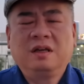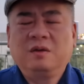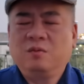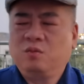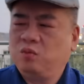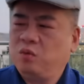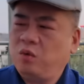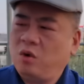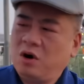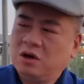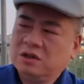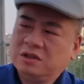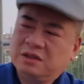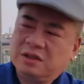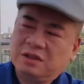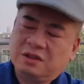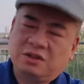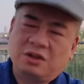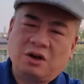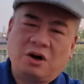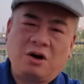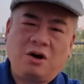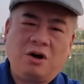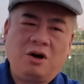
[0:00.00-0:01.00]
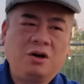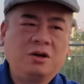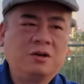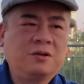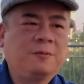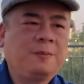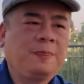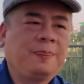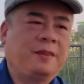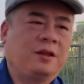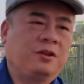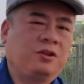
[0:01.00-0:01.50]
walked the dog
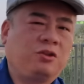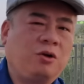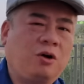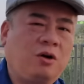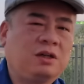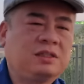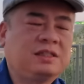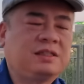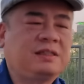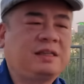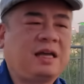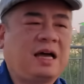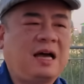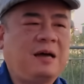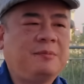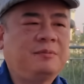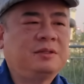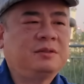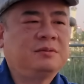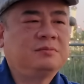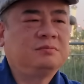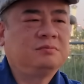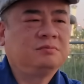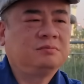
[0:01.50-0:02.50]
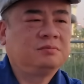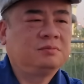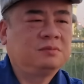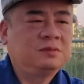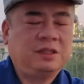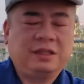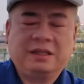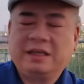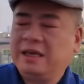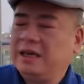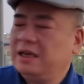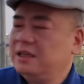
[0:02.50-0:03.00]
stopped,
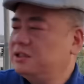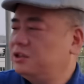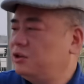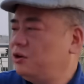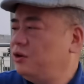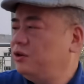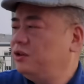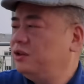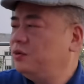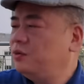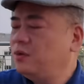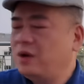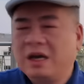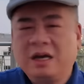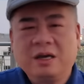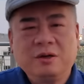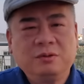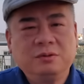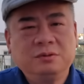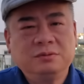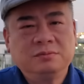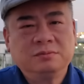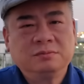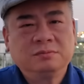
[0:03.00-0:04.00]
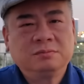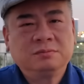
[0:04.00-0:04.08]
the kid turned around,